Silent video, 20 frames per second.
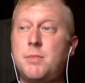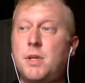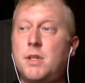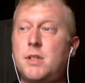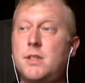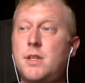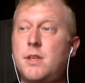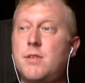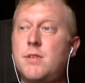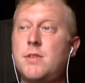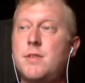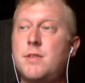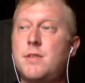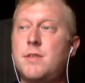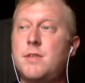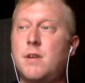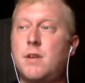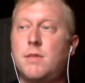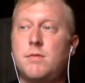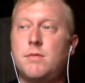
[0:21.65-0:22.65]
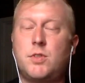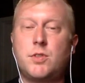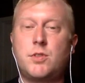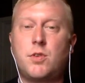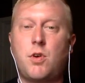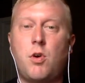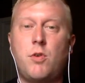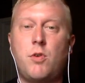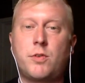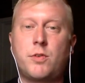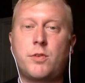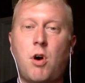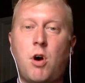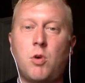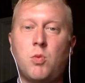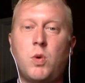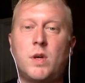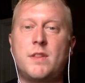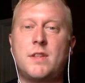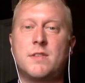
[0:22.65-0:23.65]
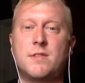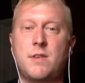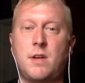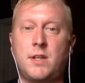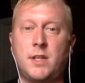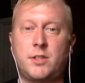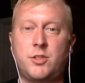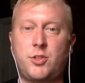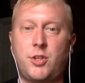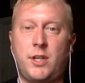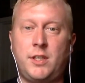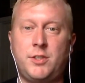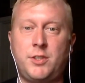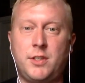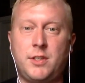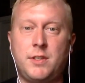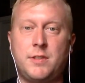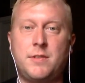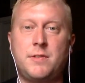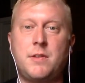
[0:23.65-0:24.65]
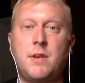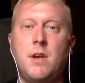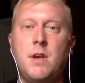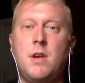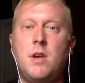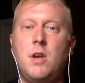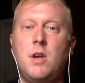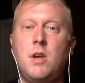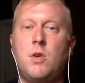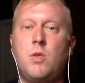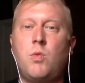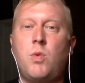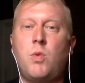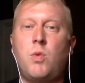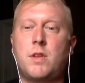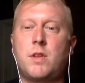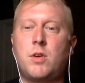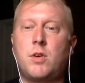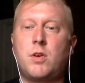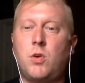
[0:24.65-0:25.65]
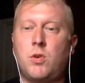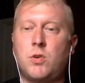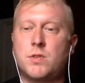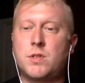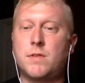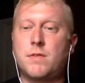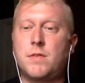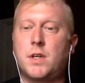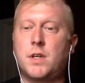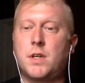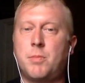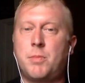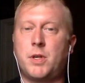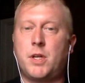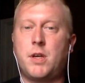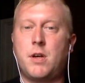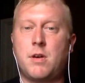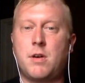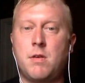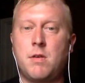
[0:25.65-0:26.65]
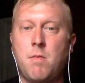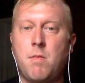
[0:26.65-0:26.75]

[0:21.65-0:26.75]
but tell us just overall what the Sun Exchange is, what the goals of the company are.